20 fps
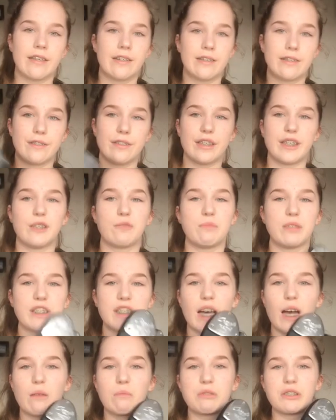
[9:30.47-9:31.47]
need me
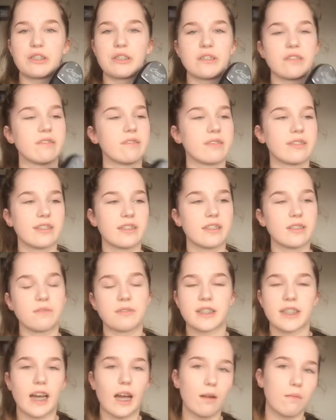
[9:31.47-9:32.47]
tap shoes to do a
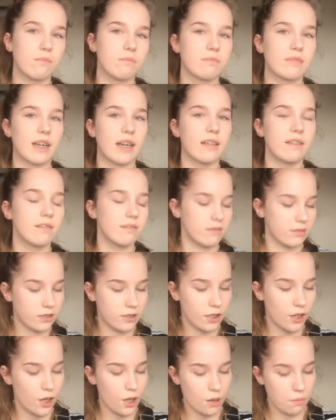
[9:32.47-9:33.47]
tap dance.
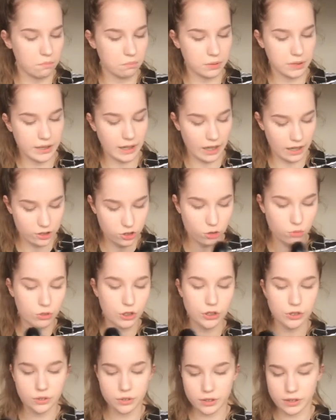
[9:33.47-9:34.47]
But yeah, I don't
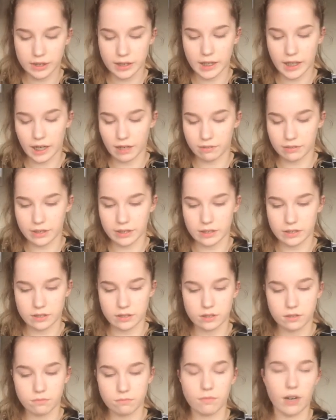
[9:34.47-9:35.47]
usually carry
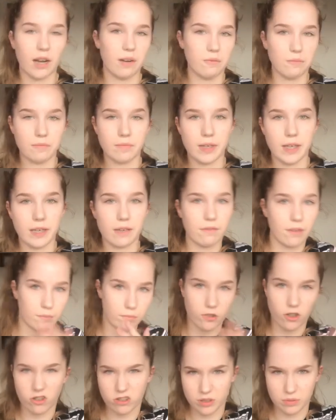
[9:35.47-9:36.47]
these round with me if I'm
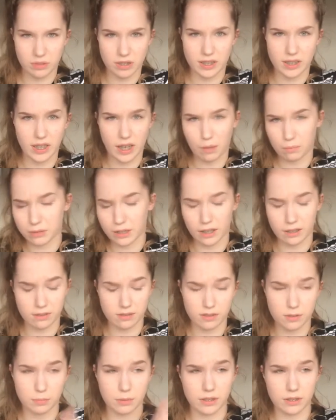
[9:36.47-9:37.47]
not doing a tap
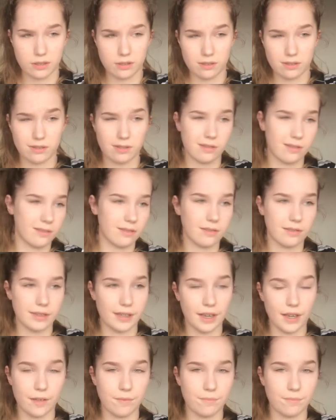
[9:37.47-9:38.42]
dance because, yeah.